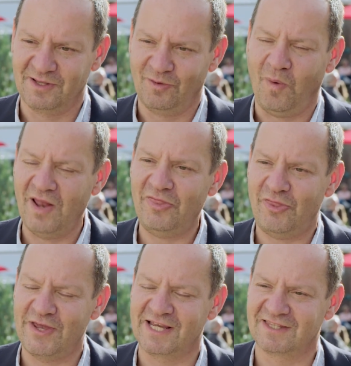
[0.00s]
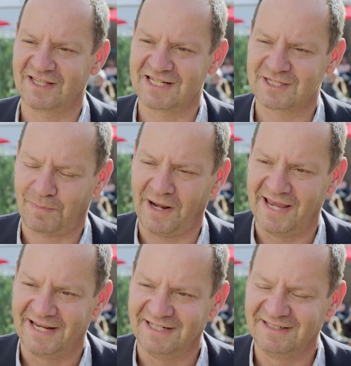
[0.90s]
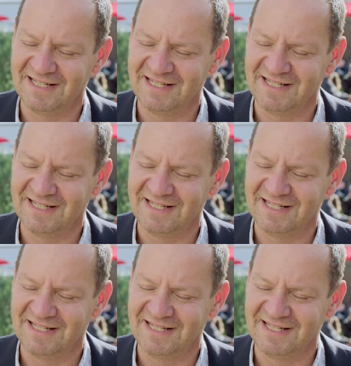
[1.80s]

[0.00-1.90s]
And the one thing that is plain